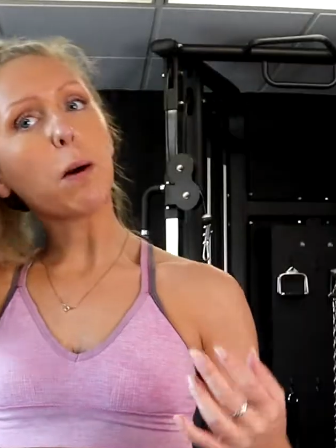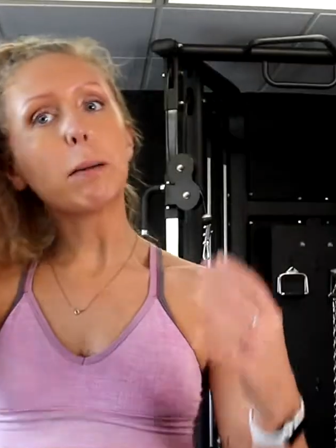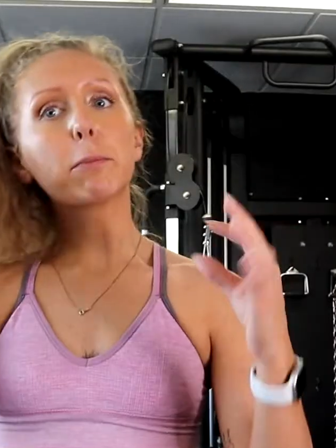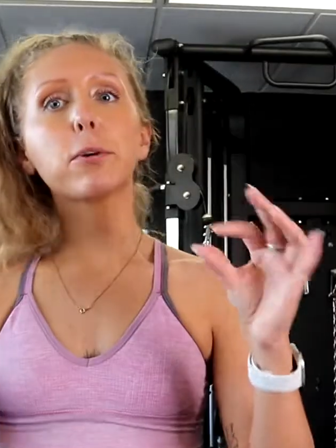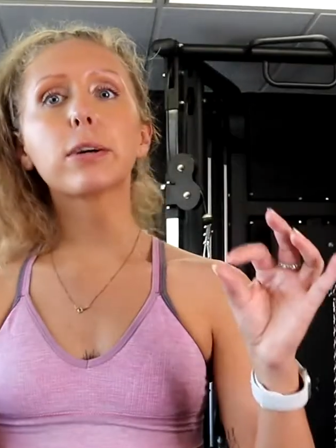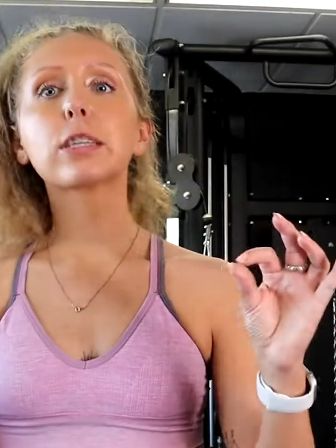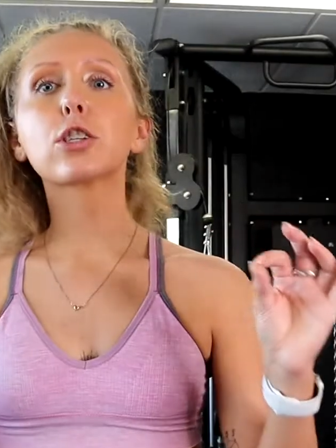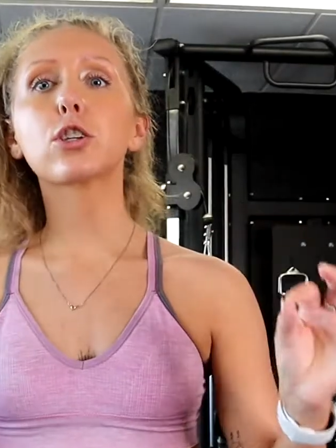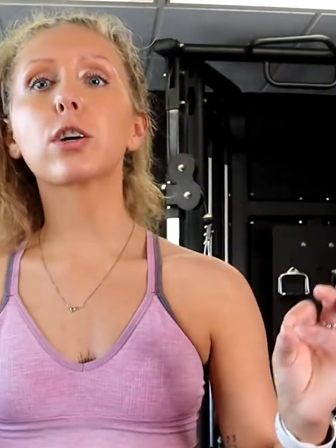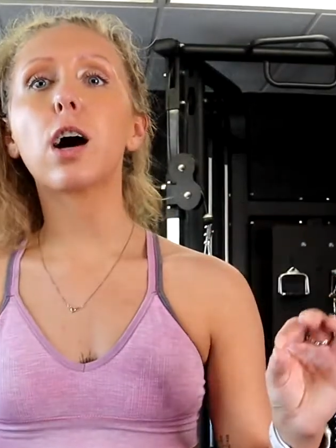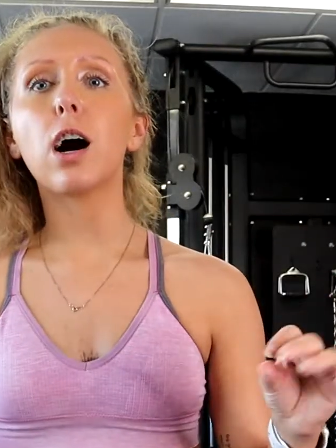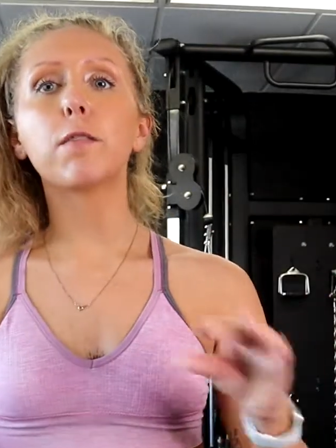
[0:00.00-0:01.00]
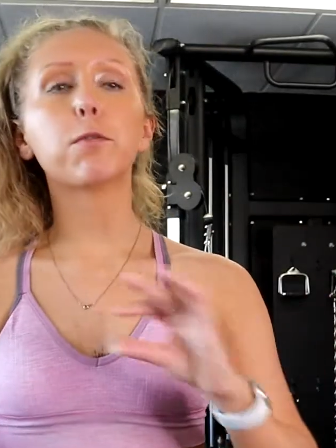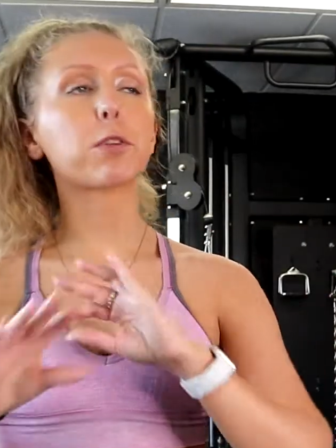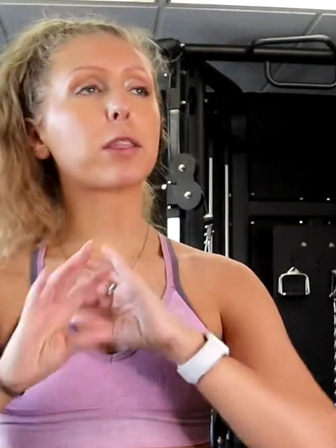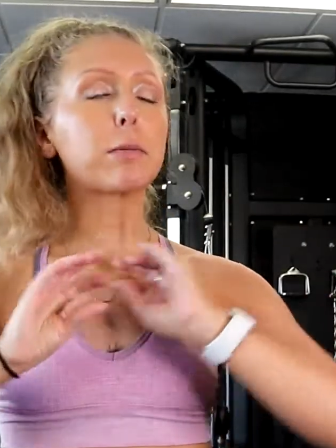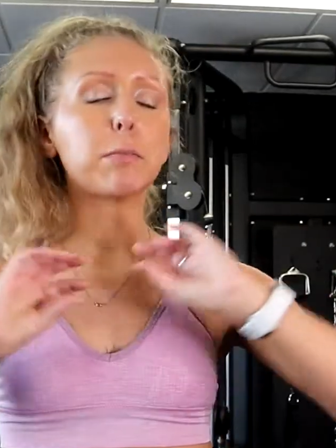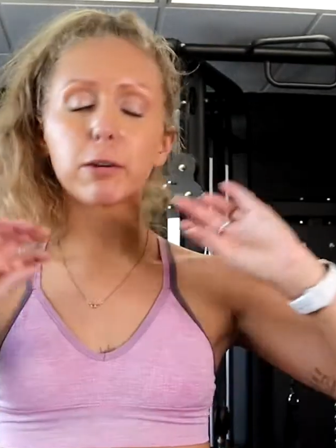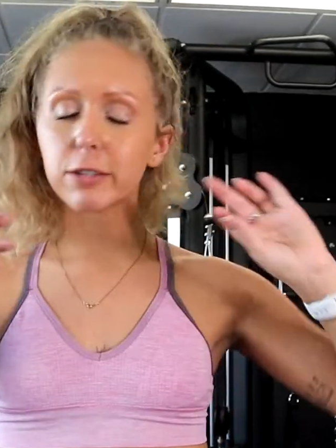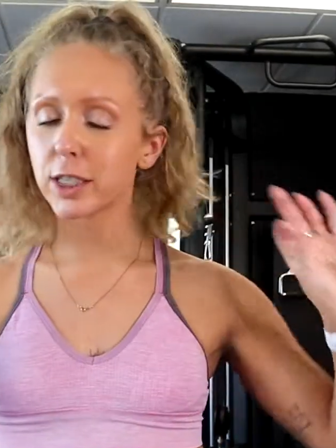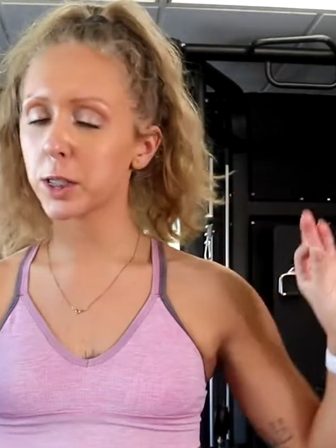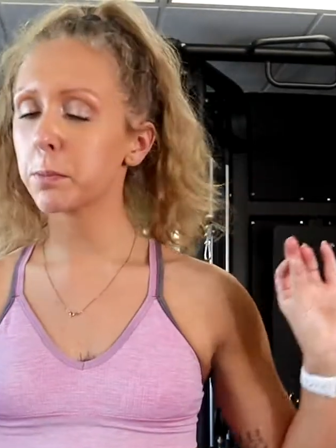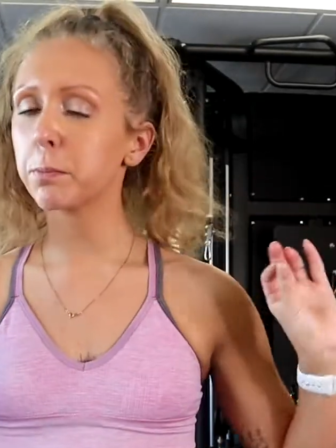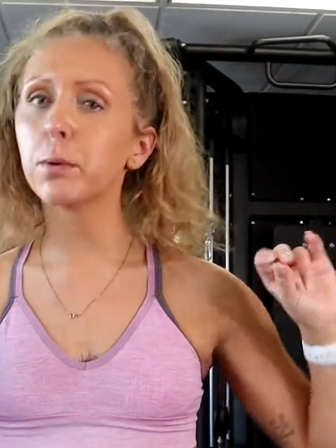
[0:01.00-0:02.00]
I'm going to start off with the most
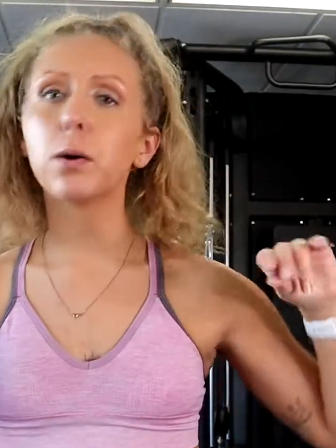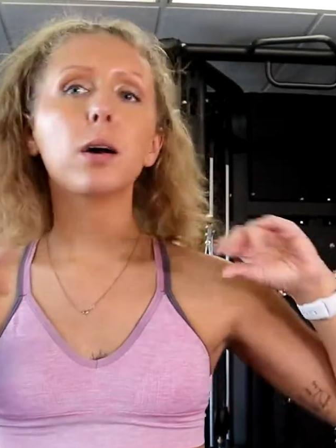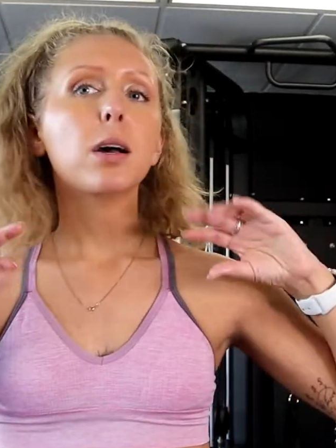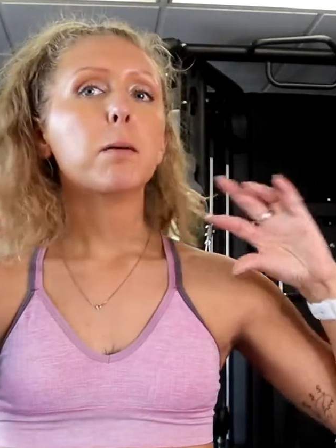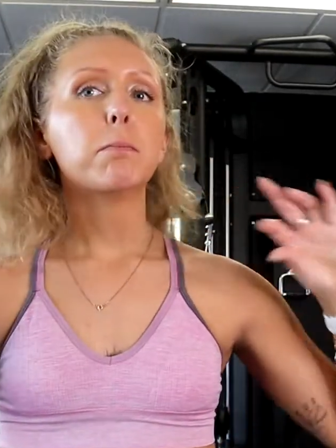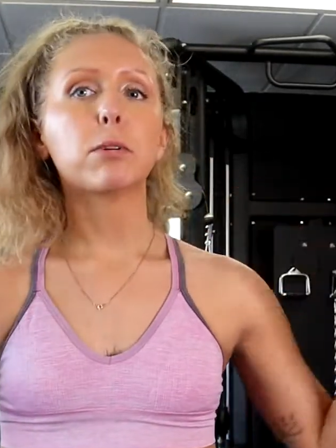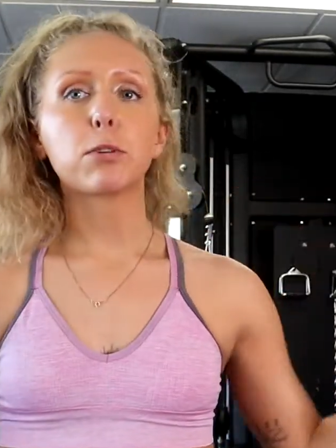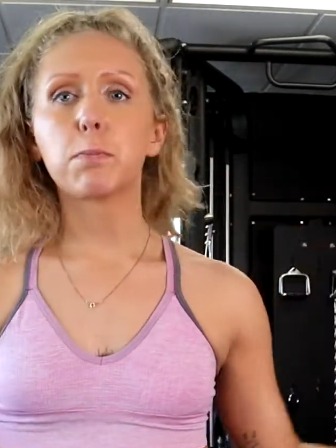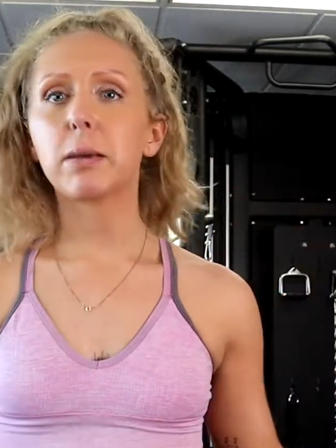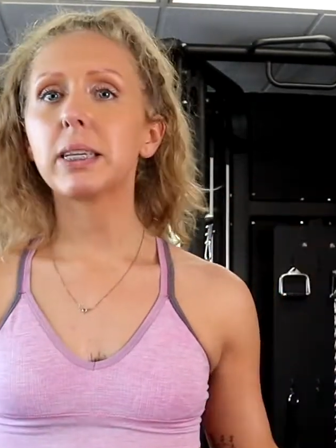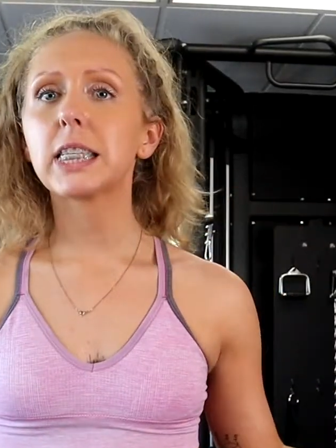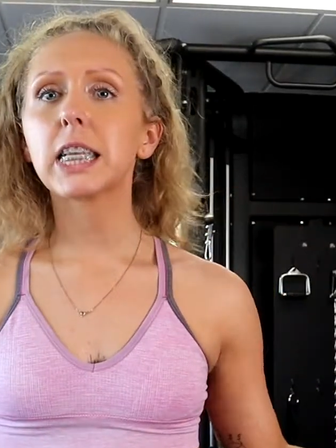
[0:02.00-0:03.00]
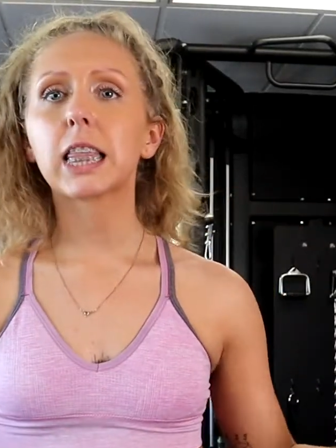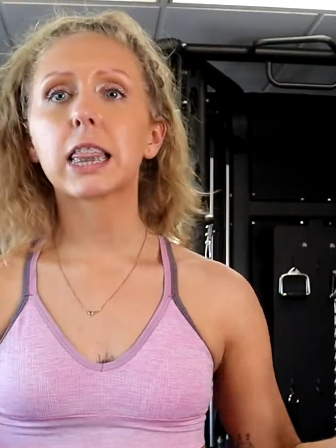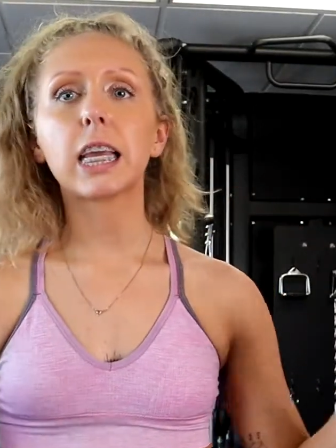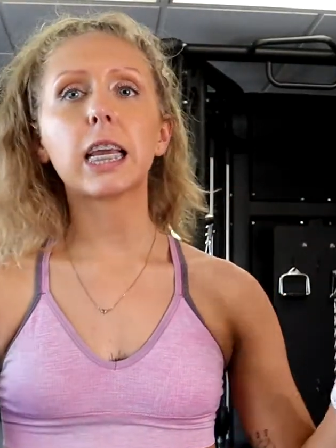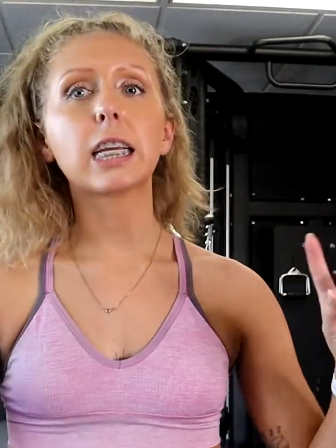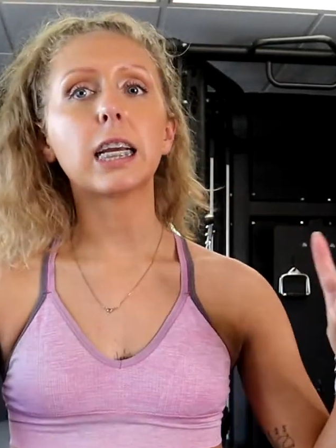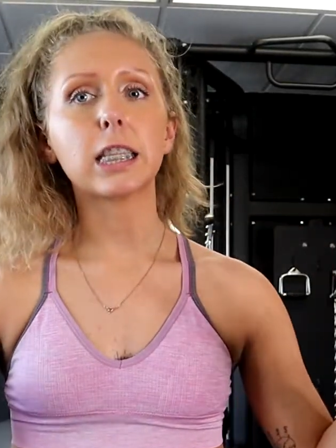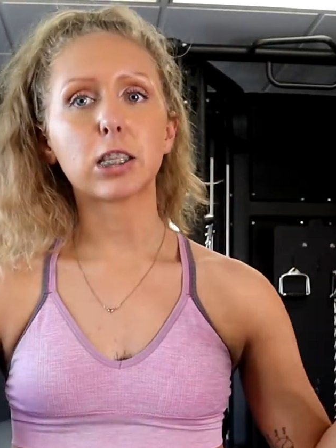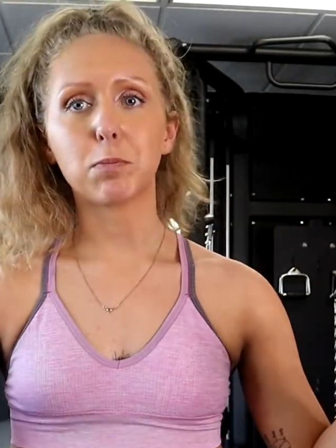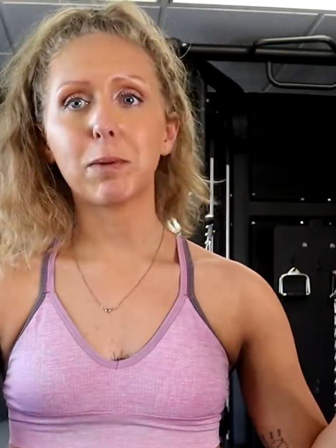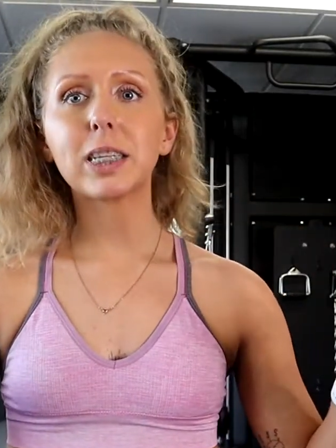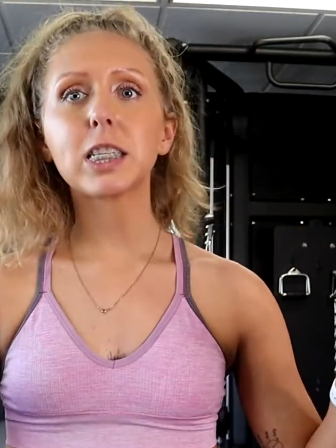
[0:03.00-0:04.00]
simple, most basic thing, and this might